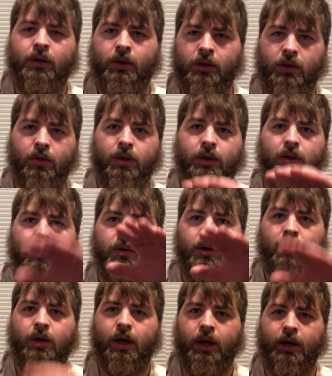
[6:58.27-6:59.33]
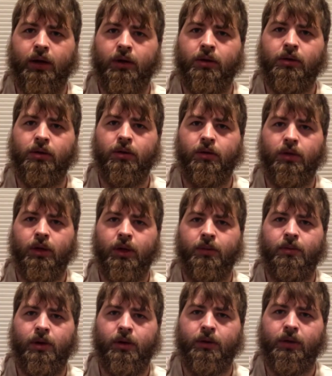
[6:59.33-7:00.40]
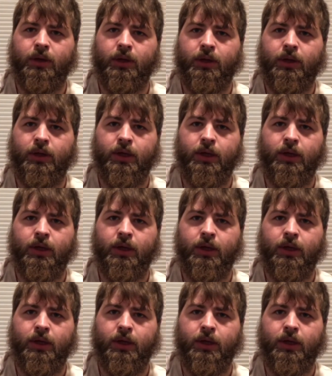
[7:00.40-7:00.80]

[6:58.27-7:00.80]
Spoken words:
going lower, higher, going like probably